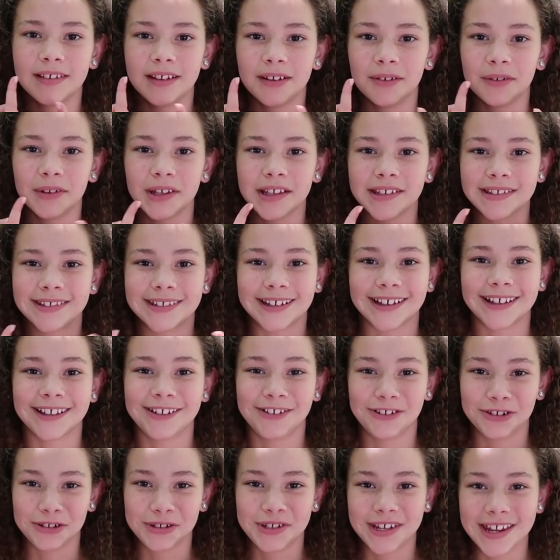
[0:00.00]
it'll get stuck
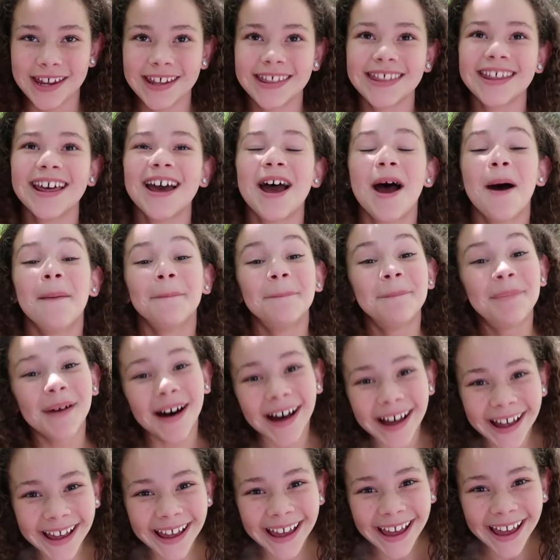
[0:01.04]
in your teeth,
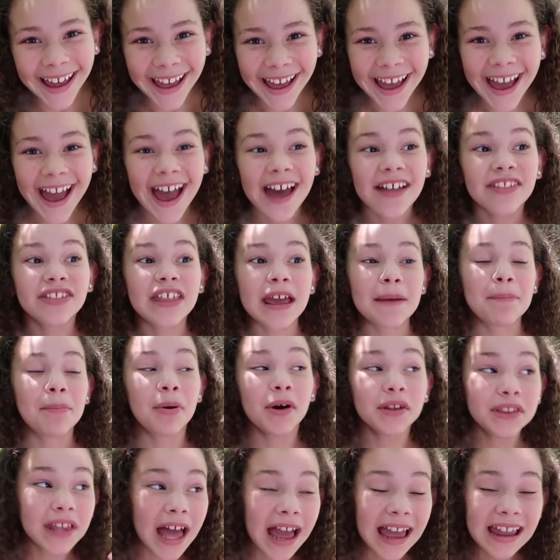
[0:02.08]
but they
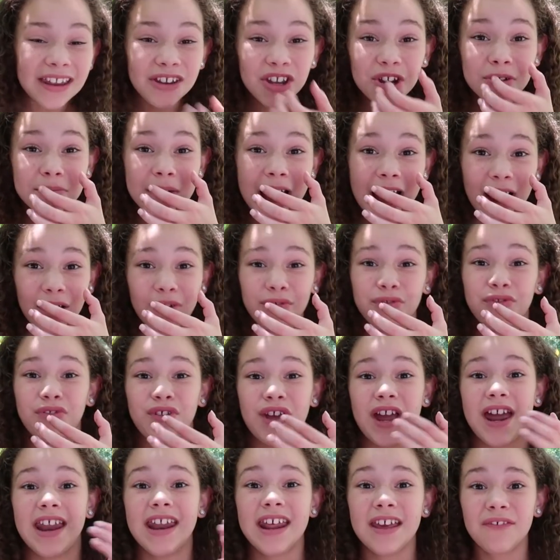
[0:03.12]
put that in your mouth
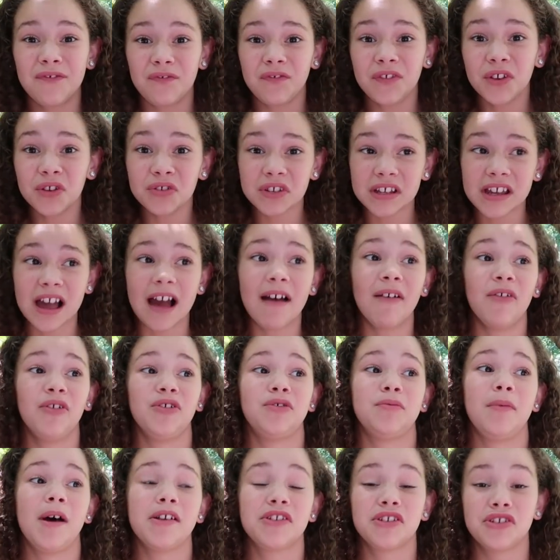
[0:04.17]
and it feels like I
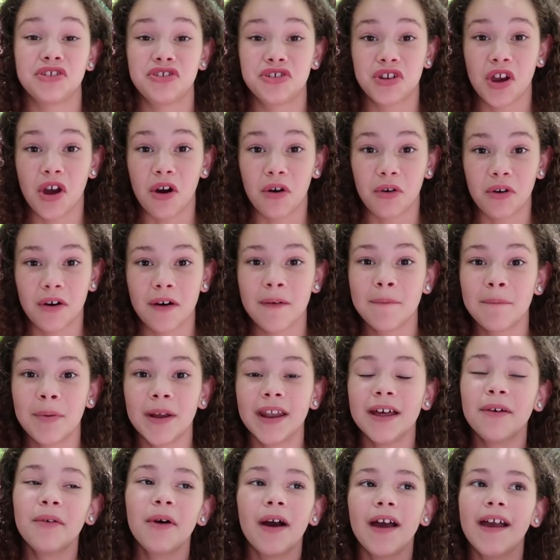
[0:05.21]
was about to choke,
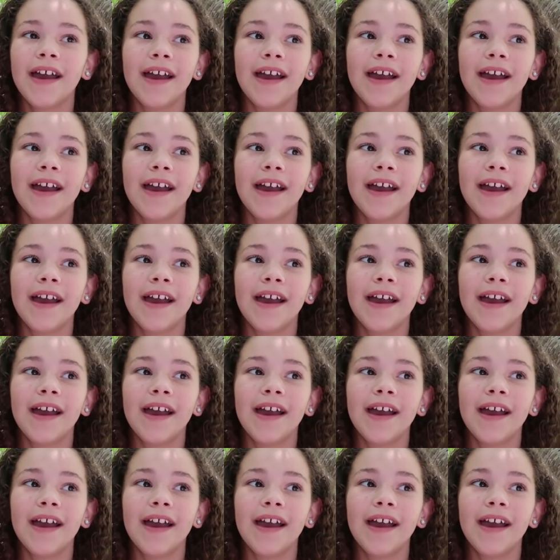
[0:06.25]
but it